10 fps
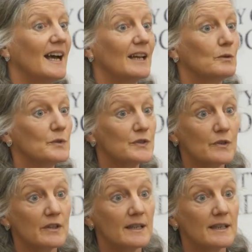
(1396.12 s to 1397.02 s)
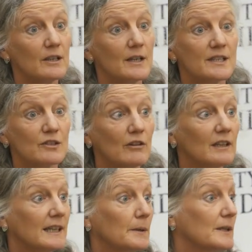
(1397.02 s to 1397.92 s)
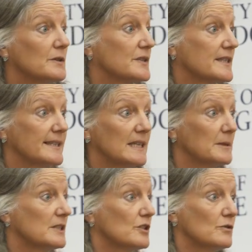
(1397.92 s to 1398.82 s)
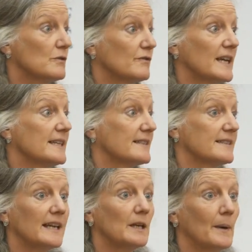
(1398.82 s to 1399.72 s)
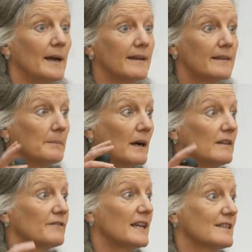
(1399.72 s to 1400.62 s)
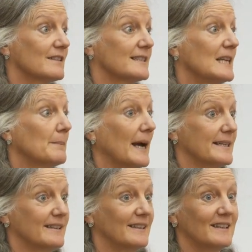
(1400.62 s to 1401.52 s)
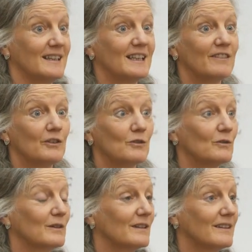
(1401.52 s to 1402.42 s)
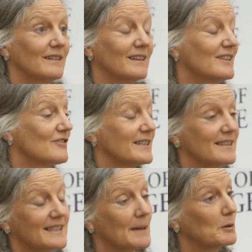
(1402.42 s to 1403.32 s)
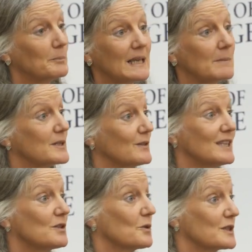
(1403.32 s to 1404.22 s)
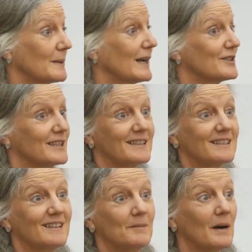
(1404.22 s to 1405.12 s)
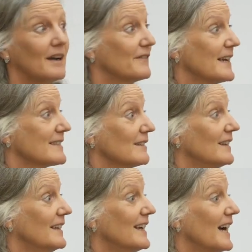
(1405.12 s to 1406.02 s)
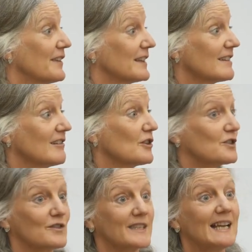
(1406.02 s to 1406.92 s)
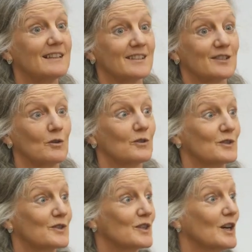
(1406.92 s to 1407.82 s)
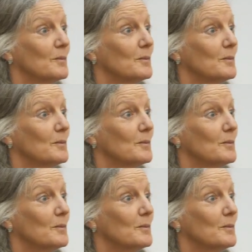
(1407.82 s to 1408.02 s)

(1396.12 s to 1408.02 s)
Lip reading: And also that, you know, historically we used to sleep in two phases anyway, the biphasal sleep pattern. If you're interested in Samuel Pepys, you know, he talks about it, the biphasal. I think there are lots of sailors' songs